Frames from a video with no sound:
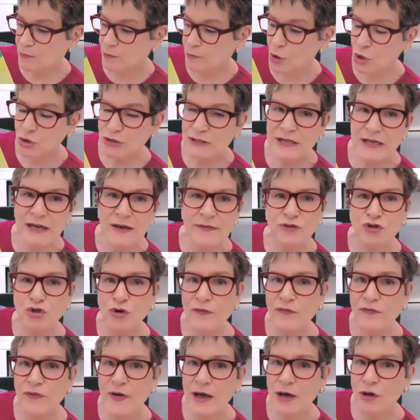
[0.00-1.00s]
Motifs
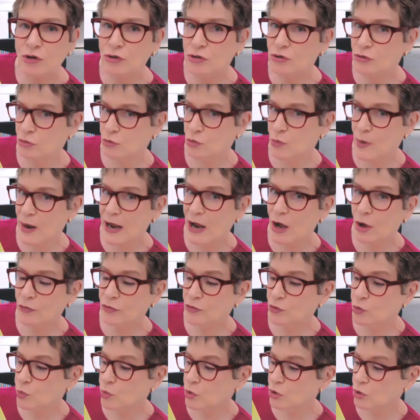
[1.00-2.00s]
are found
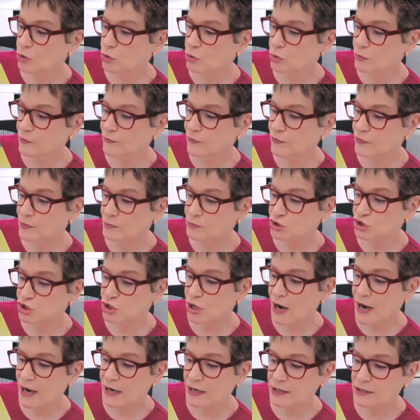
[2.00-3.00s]
throughout the world, from
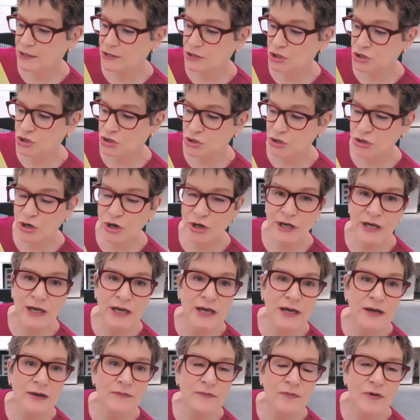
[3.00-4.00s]
China to
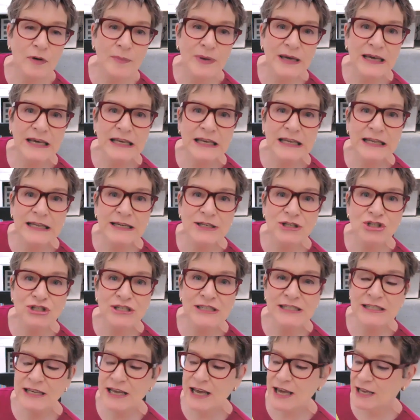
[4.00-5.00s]
Turkey, from Italy
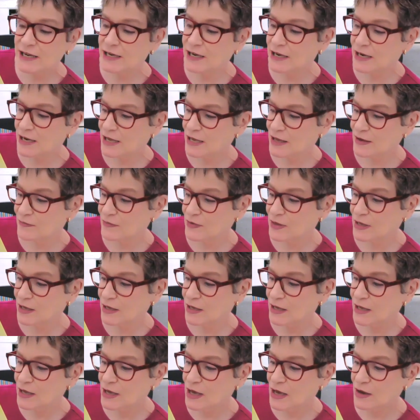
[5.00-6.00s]
to
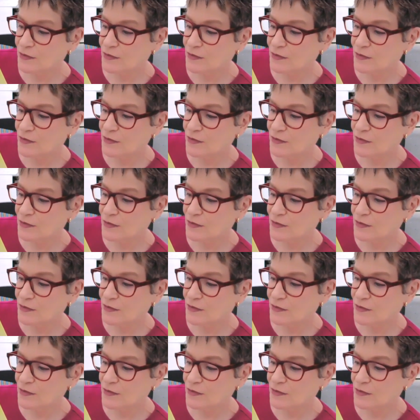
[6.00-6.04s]
Scandinavia,